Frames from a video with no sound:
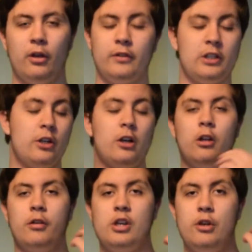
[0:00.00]
Obviously, you
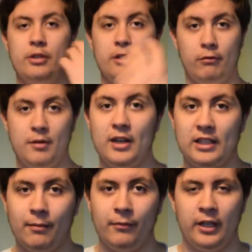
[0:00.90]
can't use it to remake
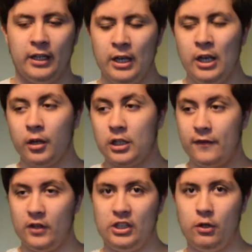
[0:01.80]
something, because
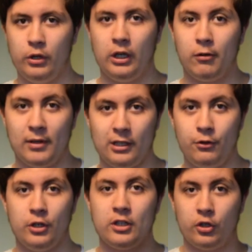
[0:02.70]
if you do, the low
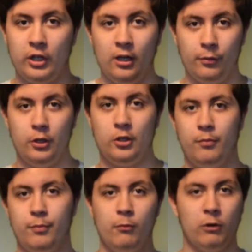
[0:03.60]
resolution isn't going to help you
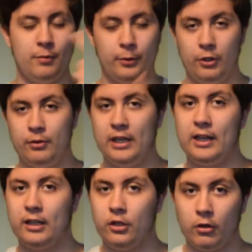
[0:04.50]
to reproduce
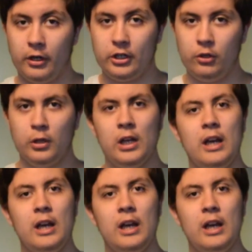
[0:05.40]
anything you're trying to do.